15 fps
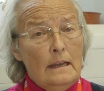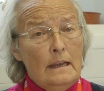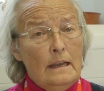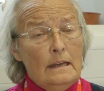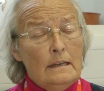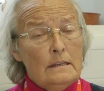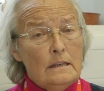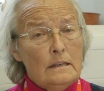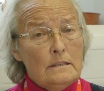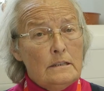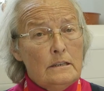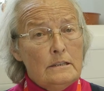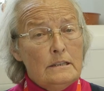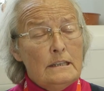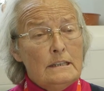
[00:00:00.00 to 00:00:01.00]
And
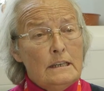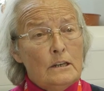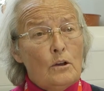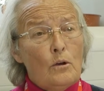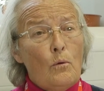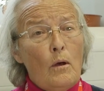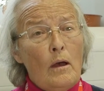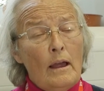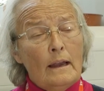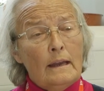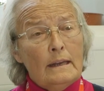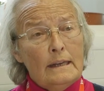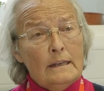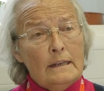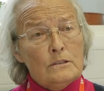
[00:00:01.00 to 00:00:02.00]
so sitting
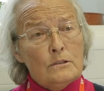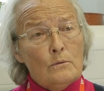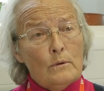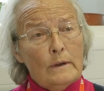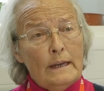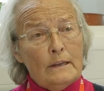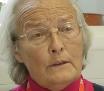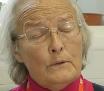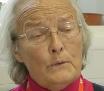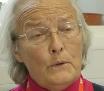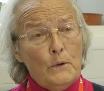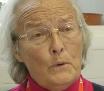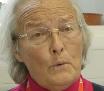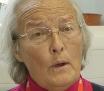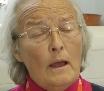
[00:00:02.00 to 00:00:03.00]
quietly and talking
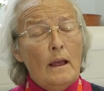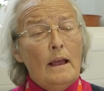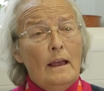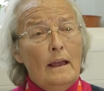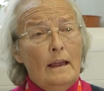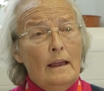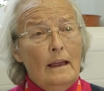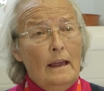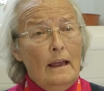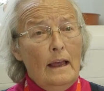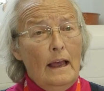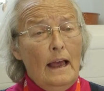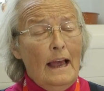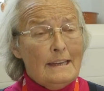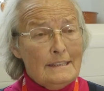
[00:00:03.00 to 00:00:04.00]
through,
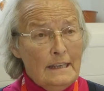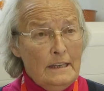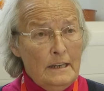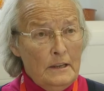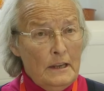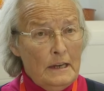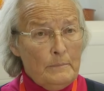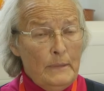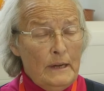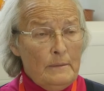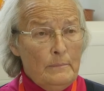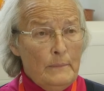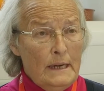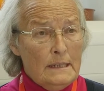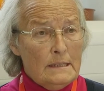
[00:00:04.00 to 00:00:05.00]
has anything
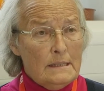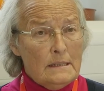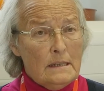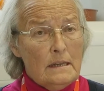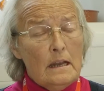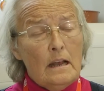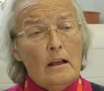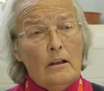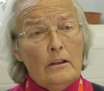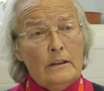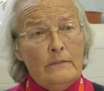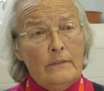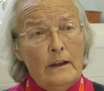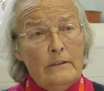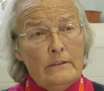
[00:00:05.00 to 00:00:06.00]
been missed? Are
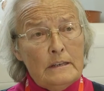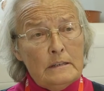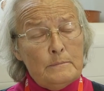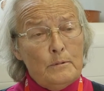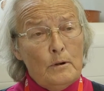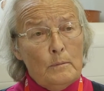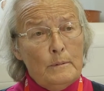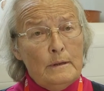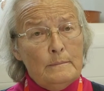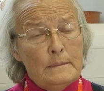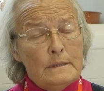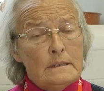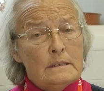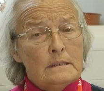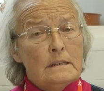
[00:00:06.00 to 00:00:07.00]
there various
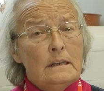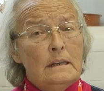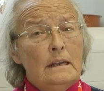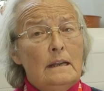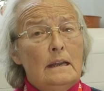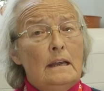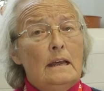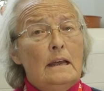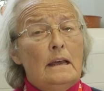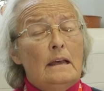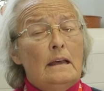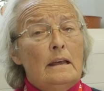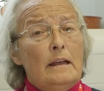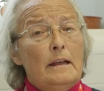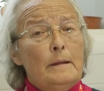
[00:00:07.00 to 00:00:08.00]
problems?
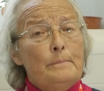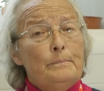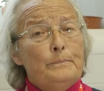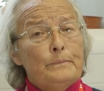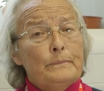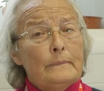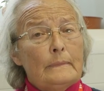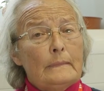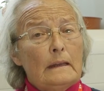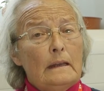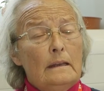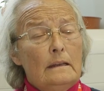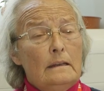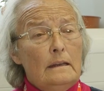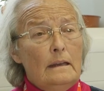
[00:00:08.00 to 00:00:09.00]
Ataxia
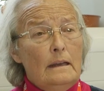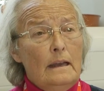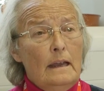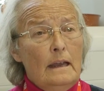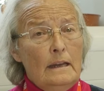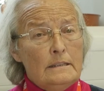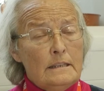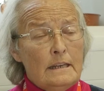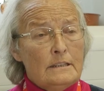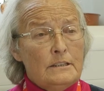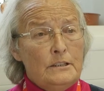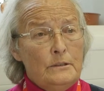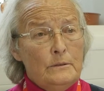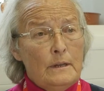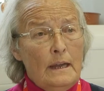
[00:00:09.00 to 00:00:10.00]

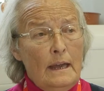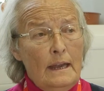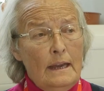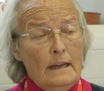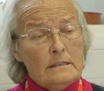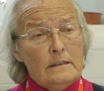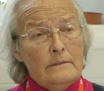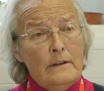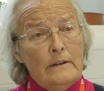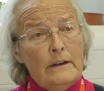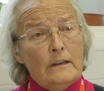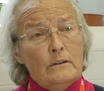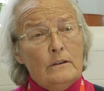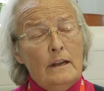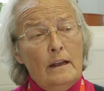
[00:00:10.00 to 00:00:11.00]
UK has a
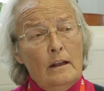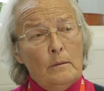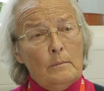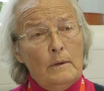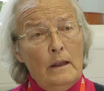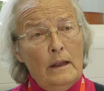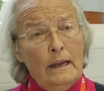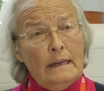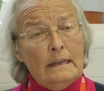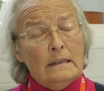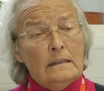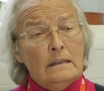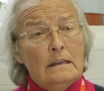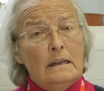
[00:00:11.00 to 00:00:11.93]
very good helpline.